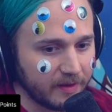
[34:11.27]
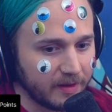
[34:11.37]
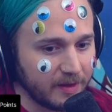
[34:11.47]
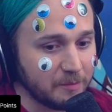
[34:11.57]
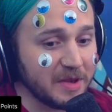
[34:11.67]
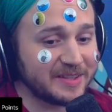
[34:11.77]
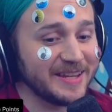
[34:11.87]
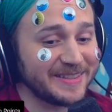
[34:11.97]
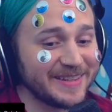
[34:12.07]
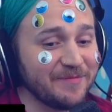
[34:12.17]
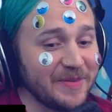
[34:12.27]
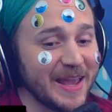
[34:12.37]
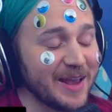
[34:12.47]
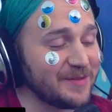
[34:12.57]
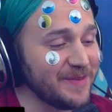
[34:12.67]
Mississippi
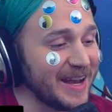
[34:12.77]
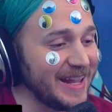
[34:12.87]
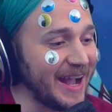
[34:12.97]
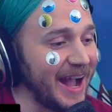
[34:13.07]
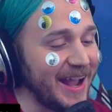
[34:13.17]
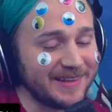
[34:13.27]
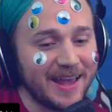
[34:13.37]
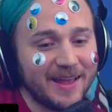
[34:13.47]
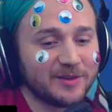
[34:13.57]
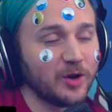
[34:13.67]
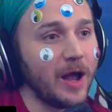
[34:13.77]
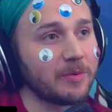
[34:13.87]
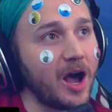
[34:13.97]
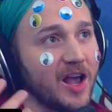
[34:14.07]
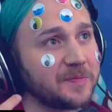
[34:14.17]
has many eyes. So I'm
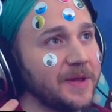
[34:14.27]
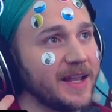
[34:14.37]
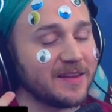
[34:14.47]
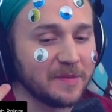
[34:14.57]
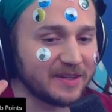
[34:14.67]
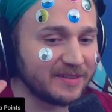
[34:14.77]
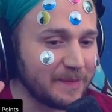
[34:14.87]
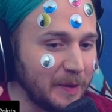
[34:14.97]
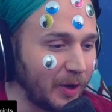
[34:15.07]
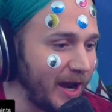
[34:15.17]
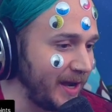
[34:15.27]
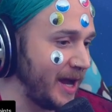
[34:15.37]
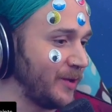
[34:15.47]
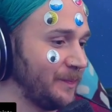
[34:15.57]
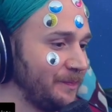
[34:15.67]
cosplaying as Mississippi right
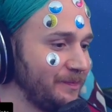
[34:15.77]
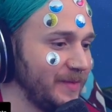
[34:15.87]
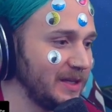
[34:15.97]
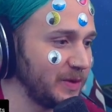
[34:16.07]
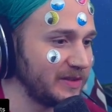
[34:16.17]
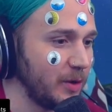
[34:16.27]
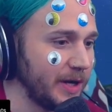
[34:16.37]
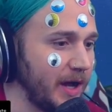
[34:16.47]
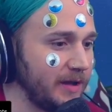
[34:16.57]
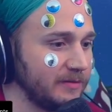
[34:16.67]
now, is what's going on.